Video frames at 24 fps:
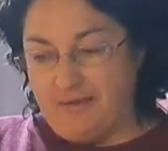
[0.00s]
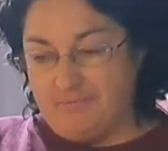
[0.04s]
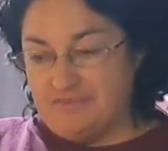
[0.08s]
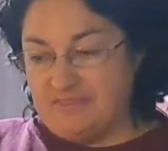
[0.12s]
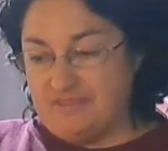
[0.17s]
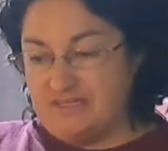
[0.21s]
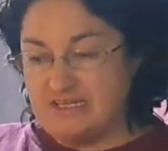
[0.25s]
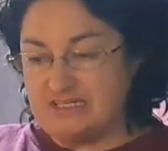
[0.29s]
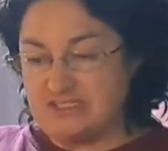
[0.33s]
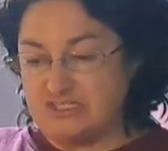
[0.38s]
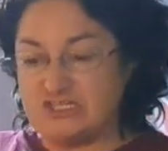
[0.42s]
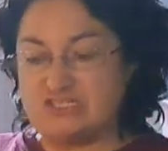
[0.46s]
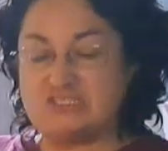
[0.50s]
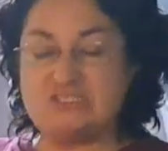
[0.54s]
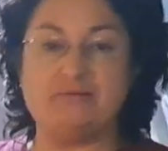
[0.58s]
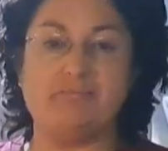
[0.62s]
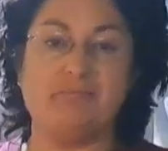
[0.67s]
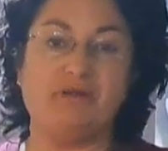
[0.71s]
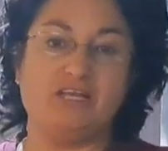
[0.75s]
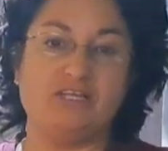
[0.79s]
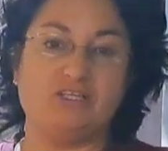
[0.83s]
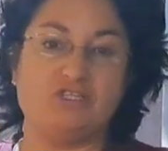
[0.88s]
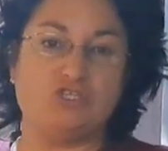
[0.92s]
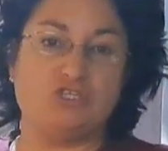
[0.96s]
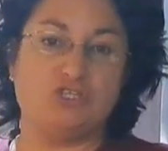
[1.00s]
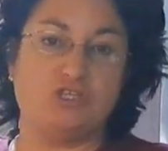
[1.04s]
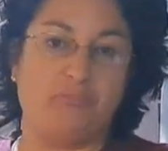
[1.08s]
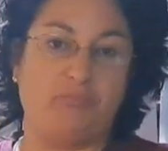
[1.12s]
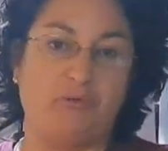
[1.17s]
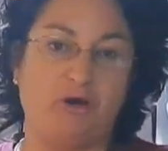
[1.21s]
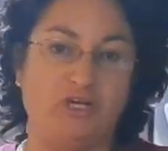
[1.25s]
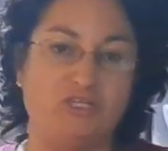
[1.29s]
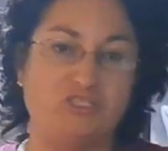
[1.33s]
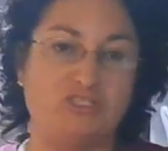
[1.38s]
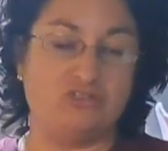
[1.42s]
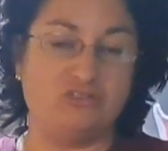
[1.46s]
These are similar to the
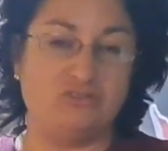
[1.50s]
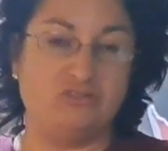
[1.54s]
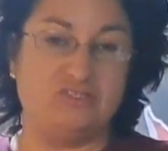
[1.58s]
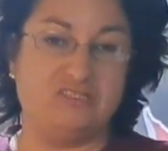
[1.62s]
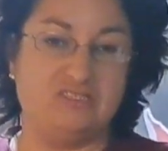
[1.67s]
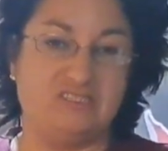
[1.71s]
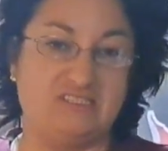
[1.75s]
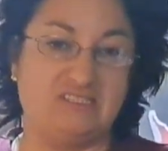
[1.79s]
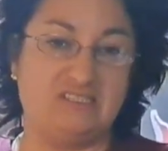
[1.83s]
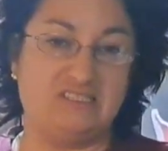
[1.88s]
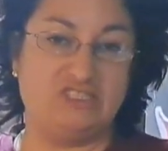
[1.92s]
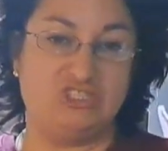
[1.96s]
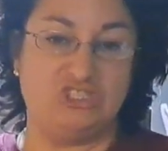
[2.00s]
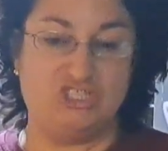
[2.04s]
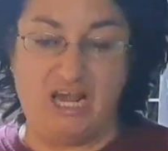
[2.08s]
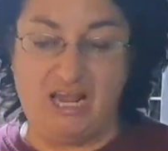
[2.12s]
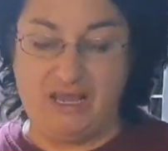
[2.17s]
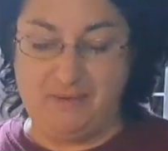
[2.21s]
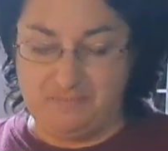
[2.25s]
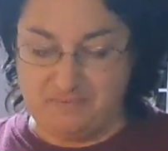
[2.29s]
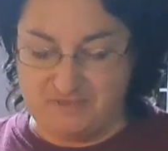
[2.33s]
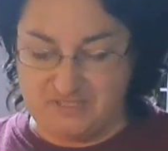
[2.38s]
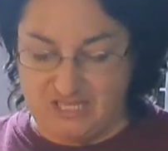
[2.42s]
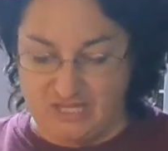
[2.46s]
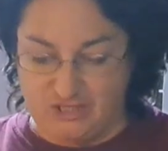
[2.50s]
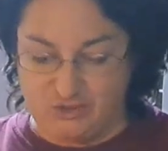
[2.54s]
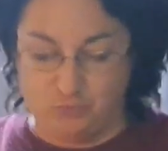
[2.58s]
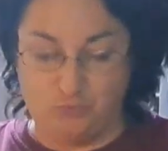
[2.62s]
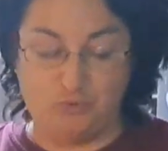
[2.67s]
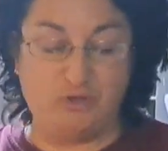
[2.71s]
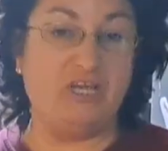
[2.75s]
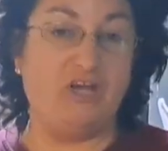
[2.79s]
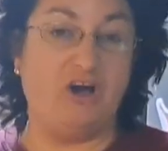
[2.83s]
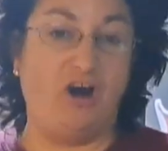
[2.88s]
bottle shapes that we